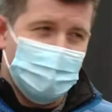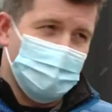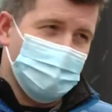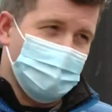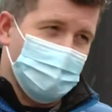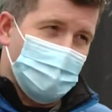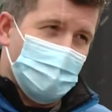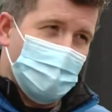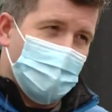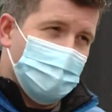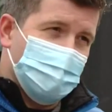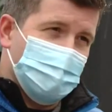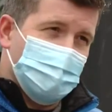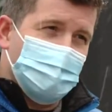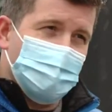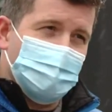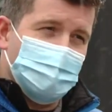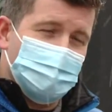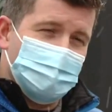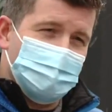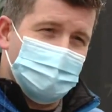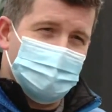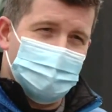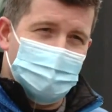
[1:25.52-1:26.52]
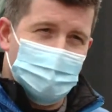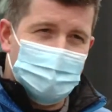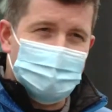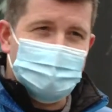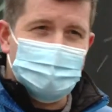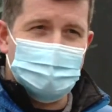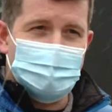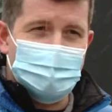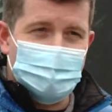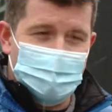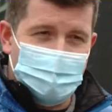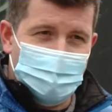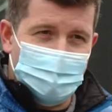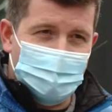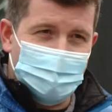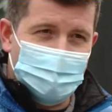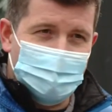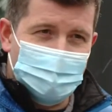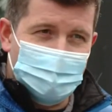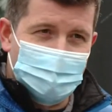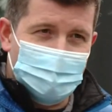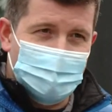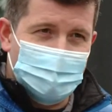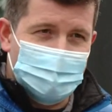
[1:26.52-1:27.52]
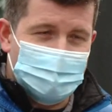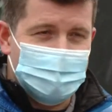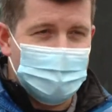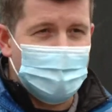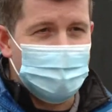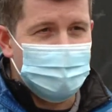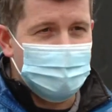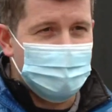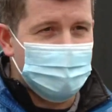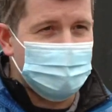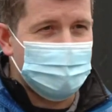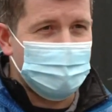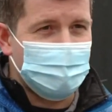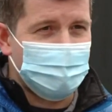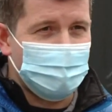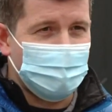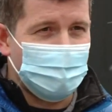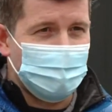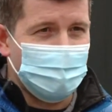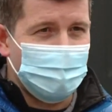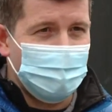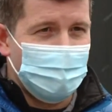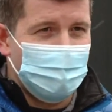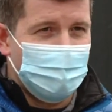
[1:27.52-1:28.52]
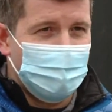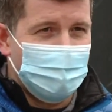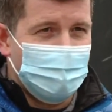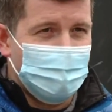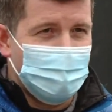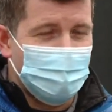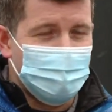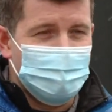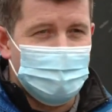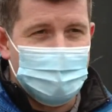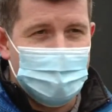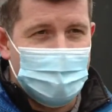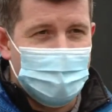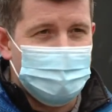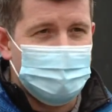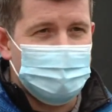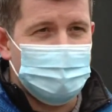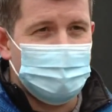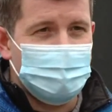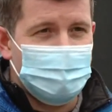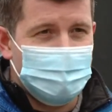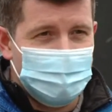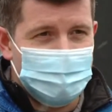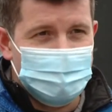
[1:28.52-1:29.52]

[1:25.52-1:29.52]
The other months of the year, aside from the summer, have been absolutely